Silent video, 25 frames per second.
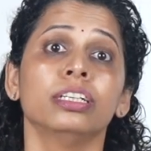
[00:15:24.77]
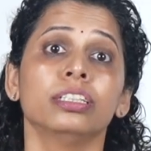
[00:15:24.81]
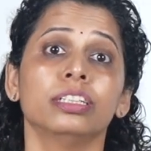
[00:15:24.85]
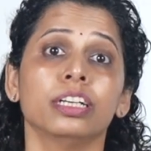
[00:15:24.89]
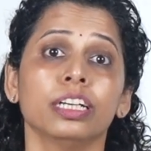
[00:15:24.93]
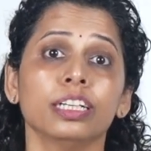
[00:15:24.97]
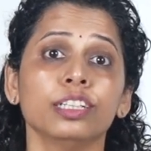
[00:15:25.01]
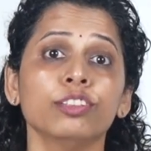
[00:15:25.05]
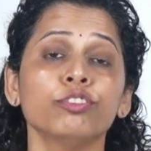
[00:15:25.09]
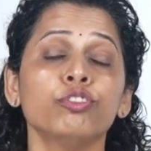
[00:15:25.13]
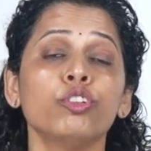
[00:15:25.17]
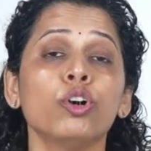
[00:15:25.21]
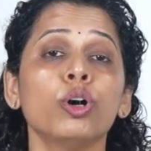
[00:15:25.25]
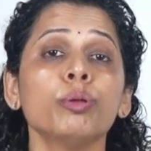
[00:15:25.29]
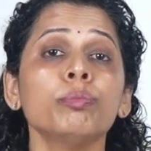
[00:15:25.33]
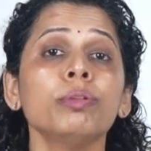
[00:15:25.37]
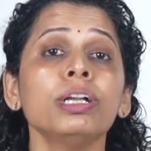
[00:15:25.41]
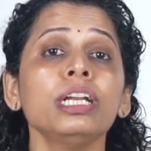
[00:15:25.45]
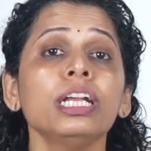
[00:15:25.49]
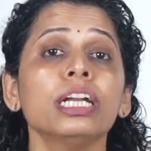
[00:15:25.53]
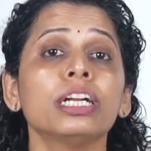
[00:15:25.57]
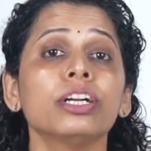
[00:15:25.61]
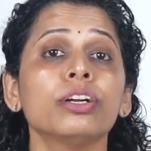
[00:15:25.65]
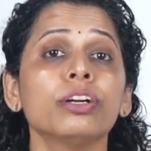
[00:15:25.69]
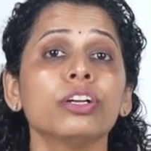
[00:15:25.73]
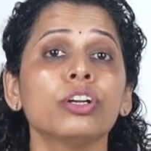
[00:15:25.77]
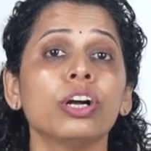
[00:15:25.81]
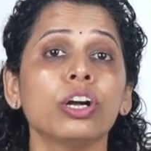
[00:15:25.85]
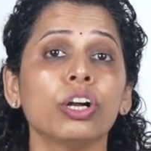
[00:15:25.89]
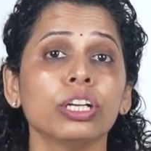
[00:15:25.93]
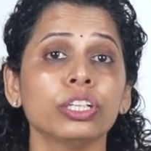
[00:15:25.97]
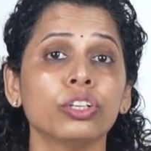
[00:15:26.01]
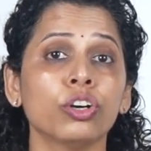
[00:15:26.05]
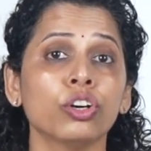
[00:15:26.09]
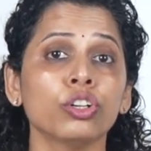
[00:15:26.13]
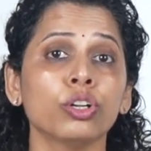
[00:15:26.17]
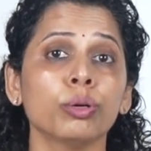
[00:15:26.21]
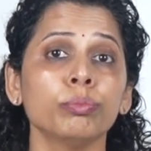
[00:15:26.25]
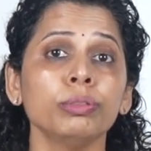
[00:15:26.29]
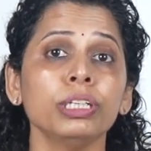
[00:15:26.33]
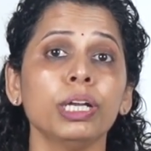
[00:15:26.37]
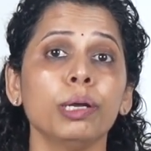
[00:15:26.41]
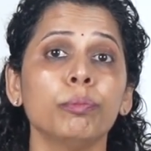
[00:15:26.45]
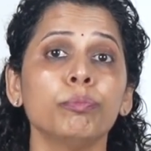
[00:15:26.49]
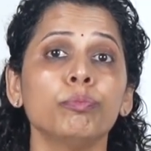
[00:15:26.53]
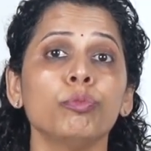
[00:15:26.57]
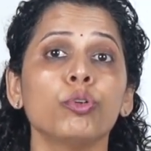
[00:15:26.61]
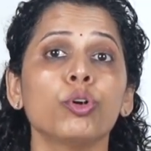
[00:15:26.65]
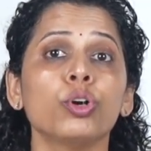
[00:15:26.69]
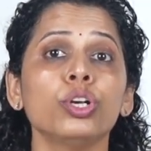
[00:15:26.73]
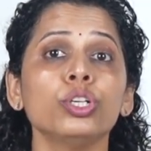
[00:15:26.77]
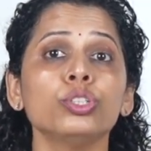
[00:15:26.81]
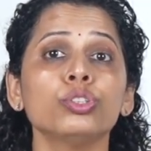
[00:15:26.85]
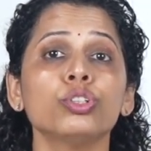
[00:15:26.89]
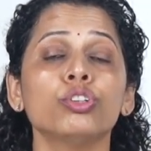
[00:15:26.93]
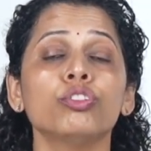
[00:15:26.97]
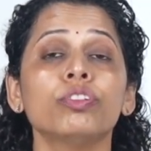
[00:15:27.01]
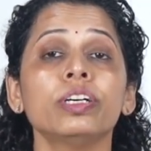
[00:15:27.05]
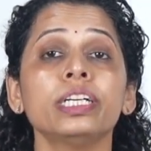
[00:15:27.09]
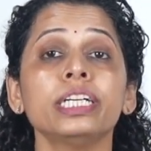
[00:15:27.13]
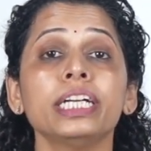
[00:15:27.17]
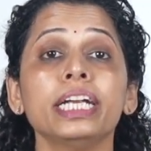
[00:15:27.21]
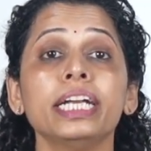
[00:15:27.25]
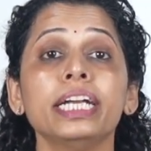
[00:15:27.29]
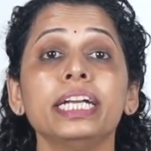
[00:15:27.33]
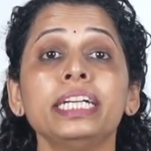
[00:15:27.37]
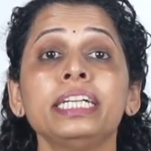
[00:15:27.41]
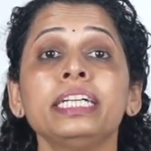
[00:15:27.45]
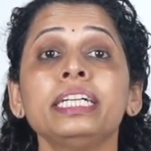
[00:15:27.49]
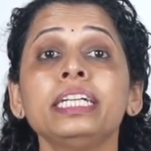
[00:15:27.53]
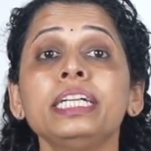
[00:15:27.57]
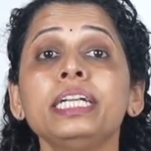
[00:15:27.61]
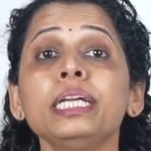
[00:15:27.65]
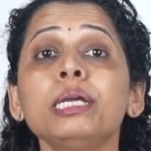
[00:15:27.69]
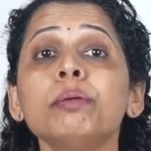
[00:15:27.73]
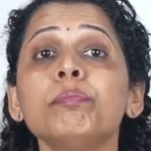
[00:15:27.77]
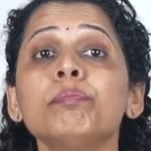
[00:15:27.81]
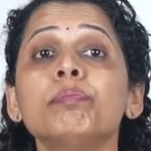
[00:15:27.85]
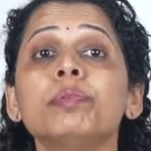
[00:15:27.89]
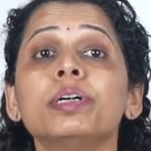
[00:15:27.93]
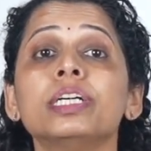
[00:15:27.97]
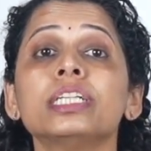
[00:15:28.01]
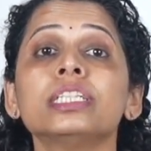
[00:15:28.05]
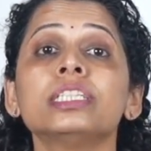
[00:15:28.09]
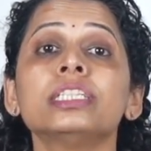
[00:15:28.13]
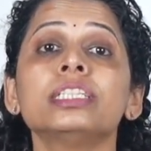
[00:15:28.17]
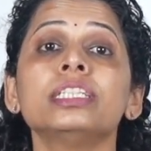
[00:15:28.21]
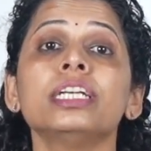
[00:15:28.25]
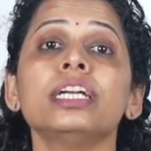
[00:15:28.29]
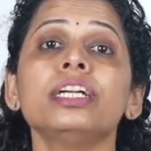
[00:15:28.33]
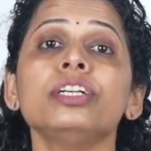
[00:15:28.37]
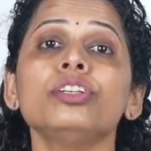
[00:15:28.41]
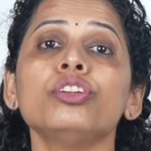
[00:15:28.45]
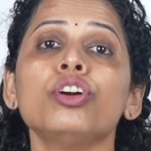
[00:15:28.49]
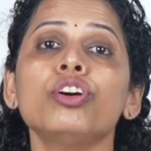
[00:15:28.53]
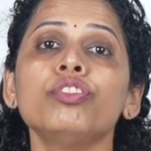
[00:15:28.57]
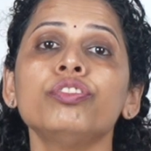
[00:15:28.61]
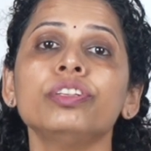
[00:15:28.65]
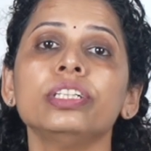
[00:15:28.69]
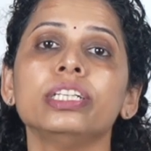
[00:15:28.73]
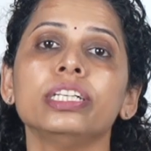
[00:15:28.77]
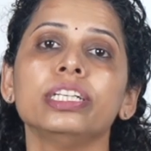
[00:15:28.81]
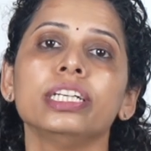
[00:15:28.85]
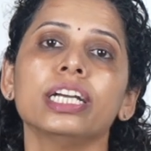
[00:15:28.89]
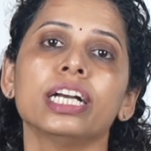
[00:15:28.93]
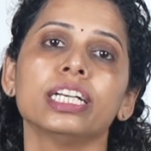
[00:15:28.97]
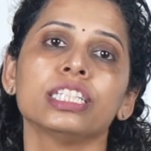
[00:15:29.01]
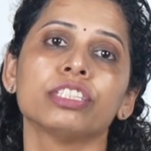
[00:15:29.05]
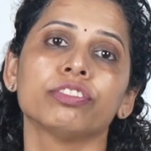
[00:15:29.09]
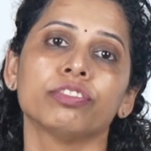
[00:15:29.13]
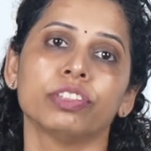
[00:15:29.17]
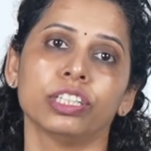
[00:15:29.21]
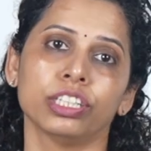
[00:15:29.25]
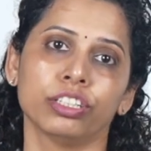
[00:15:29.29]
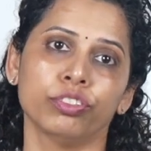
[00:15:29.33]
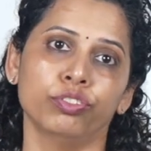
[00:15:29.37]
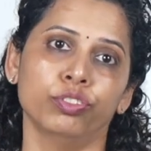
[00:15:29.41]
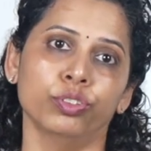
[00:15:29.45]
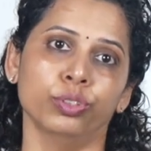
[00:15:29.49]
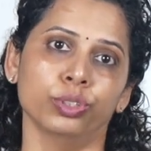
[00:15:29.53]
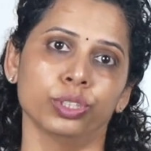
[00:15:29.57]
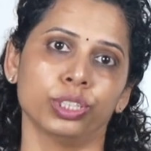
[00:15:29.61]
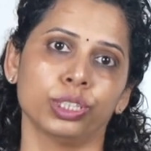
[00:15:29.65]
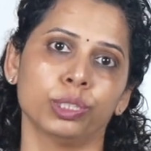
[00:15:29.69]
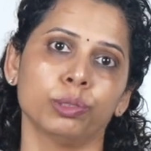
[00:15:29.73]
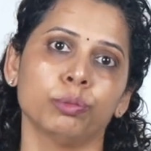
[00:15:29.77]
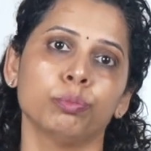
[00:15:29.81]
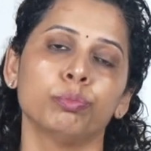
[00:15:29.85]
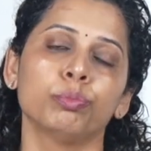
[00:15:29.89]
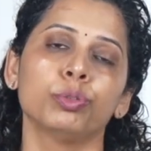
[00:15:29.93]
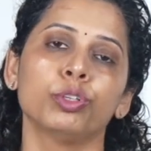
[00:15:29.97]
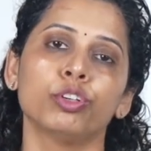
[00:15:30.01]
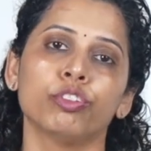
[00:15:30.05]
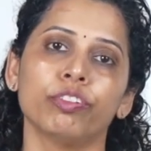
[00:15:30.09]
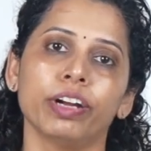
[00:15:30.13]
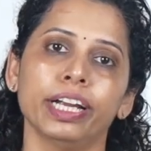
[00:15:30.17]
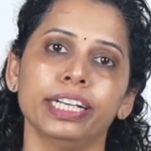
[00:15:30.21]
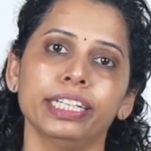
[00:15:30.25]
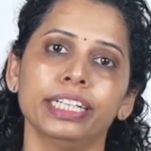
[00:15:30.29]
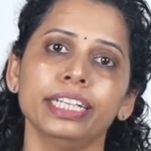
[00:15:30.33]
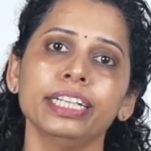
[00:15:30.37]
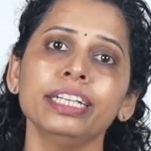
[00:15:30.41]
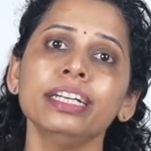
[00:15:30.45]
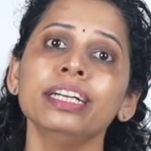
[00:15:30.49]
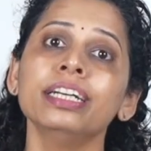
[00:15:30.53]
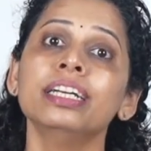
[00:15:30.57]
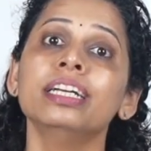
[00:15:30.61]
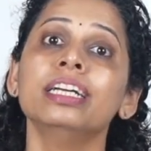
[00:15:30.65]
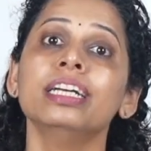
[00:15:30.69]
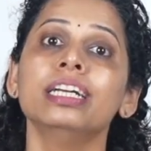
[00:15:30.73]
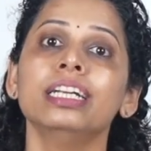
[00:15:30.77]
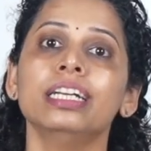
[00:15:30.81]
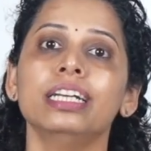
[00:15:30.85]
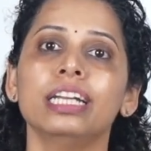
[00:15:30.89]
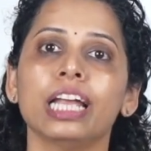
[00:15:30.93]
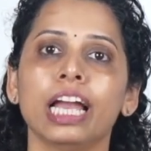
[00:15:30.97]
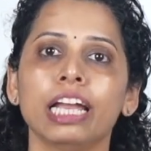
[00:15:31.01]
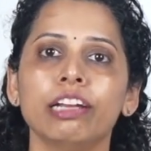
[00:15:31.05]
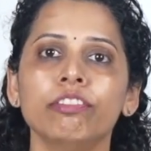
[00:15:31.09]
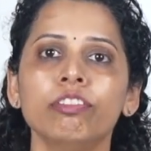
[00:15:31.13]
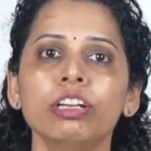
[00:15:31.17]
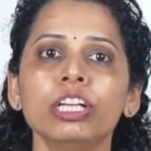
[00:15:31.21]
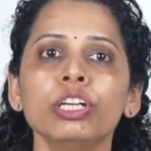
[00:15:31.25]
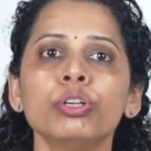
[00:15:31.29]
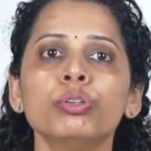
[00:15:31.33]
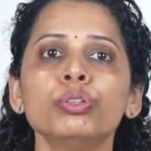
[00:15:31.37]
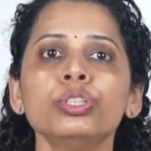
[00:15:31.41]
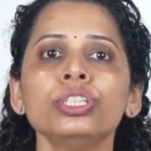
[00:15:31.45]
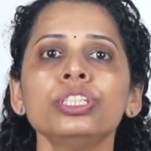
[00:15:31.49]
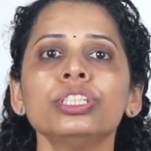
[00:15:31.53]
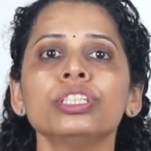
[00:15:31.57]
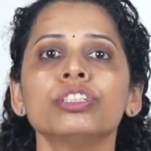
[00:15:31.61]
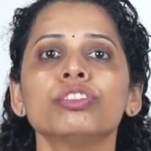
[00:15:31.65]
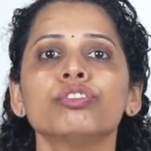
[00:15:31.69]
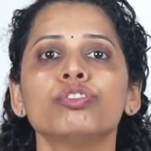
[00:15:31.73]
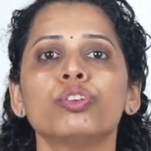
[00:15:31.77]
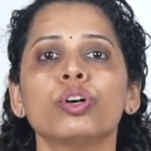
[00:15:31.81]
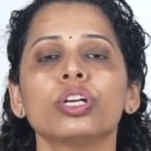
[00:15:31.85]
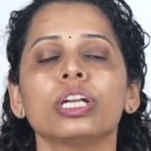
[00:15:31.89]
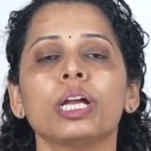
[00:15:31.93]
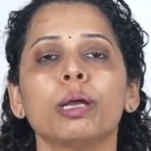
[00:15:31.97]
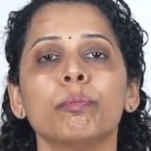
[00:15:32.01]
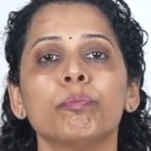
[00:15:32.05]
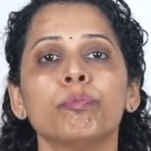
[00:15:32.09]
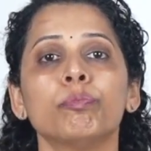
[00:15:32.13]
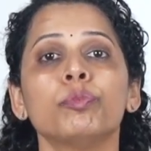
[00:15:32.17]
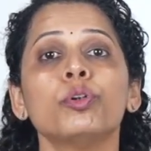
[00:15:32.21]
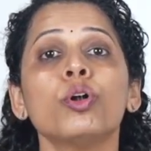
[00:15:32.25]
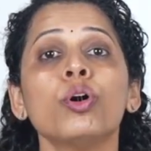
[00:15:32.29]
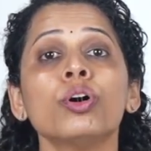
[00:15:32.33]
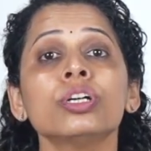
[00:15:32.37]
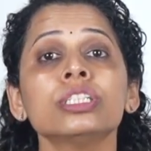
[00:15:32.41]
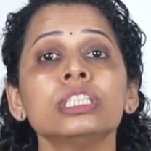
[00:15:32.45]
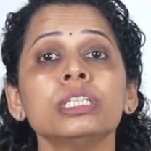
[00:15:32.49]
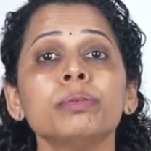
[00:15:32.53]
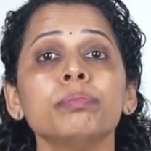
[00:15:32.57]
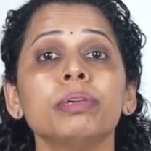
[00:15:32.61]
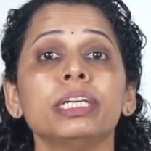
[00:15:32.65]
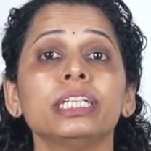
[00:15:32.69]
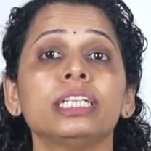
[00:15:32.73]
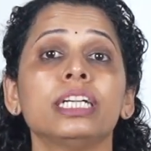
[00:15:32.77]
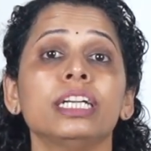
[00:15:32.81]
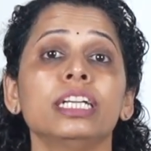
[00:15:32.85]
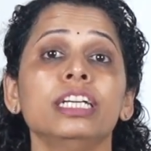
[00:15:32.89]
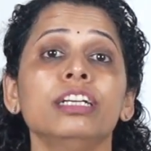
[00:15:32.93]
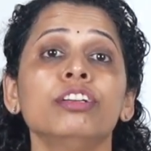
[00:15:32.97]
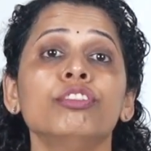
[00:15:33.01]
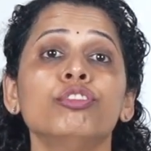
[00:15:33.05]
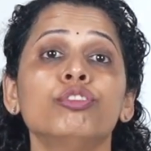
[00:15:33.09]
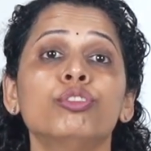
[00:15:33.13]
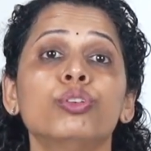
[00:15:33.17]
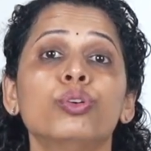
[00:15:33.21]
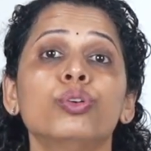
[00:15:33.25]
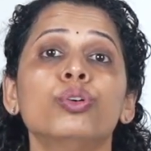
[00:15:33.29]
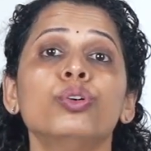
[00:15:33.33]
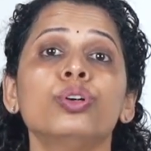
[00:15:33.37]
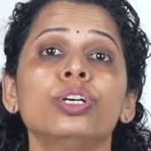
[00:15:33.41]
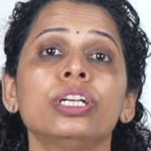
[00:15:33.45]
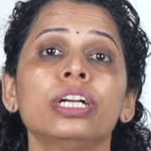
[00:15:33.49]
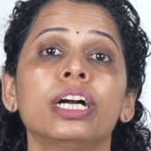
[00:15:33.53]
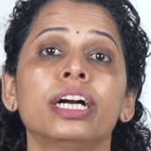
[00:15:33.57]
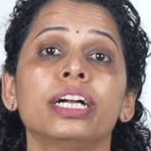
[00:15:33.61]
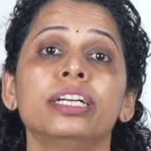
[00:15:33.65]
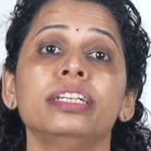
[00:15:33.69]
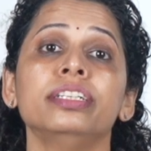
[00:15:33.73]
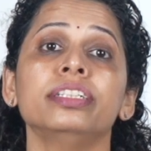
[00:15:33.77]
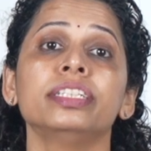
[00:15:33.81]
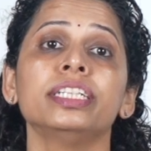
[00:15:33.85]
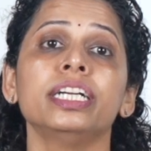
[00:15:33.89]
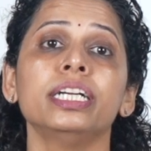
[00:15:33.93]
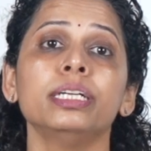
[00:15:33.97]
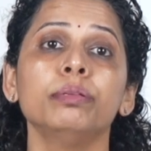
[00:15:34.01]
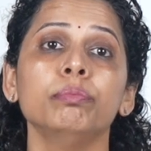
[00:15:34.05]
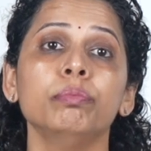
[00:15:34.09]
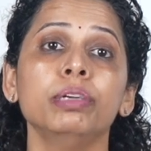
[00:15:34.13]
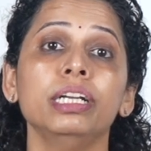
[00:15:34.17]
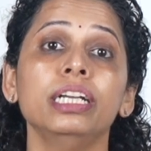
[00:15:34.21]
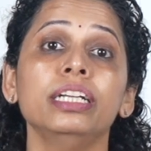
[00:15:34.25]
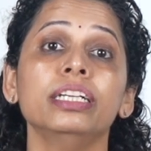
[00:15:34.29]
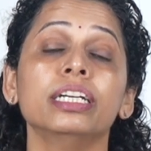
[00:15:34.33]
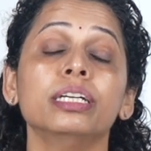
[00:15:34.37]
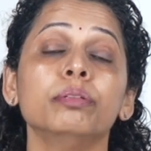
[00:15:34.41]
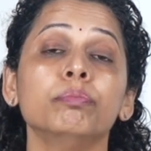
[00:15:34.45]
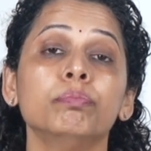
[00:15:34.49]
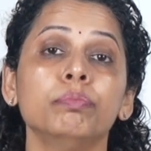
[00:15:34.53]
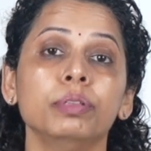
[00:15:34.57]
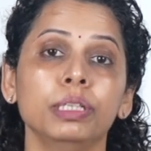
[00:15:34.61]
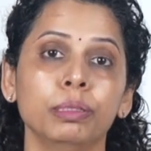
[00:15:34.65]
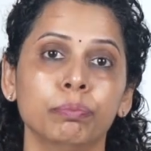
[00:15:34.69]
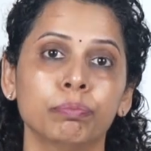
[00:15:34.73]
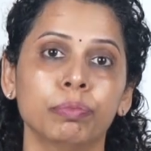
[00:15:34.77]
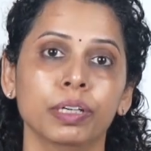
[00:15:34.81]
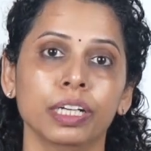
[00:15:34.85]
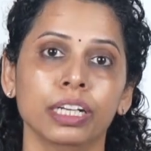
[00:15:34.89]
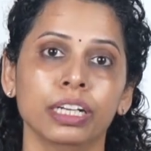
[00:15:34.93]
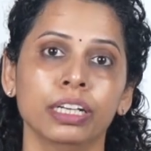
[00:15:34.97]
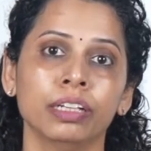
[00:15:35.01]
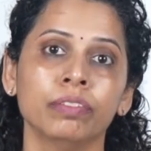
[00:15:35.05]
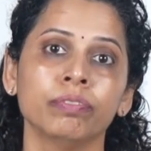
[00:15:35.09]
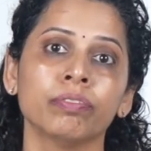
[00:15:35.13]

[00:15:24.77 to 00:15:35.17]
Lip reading: The informal economy employs over 80% of India's workforce, providing livelihoods for approximately 400 million people.